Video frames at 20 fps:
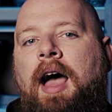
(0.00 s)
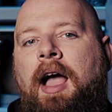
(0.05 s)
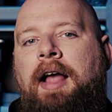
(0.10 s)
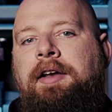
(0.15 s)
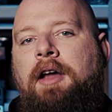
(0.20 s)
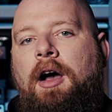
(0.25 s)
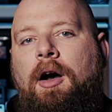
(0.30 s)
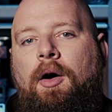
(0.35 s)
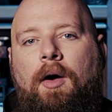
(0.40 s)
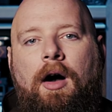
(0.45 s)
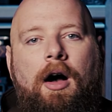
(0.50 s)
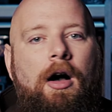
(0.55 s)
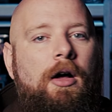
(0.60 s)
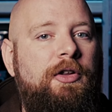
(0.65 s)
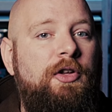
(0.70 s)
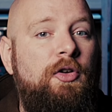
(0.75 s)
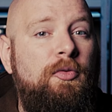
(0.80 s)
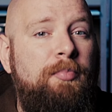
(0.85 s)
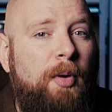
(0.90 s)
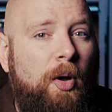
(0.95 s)
I know
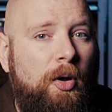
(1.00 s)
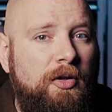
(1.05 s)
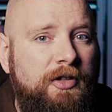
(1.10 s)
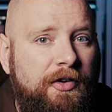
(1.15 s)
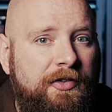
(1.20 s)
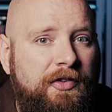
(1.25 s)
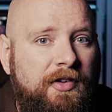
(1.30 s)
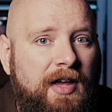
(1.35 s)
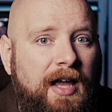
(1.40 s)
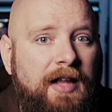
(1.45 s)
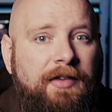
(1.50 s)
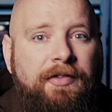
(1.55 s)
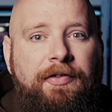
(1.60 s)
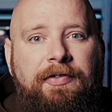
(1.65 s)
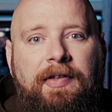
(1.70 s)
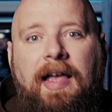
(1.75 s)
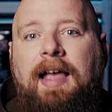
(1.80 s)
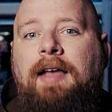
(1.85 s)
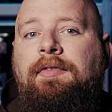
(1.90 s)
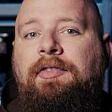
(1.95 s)
all you Baldur's Gate
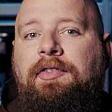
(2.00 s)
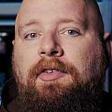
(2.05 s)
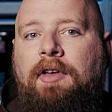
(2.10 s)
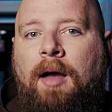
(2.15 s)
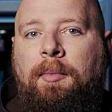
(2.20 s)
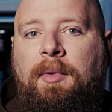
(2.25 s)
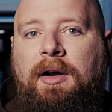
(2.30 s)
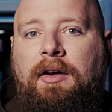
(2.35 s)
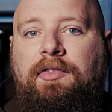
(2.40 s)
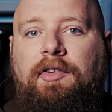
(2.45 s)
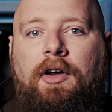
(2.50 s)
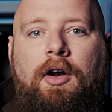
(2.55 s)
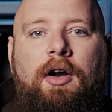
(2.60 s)
save scummers